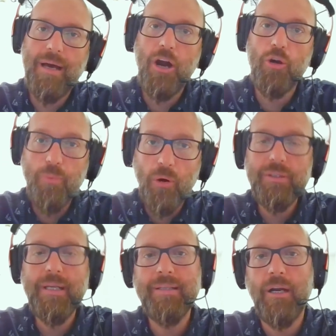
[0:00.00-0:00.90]
our
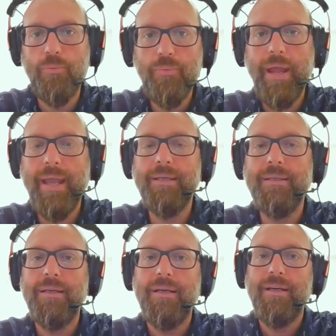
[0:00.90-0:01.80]
body and our brain
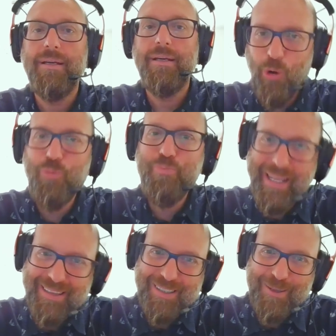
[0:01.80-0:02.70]
know
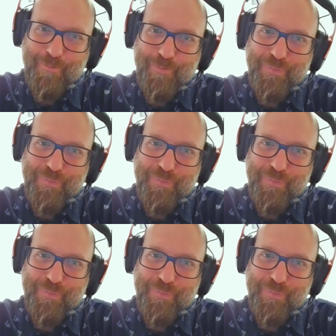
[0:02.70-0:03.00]
better.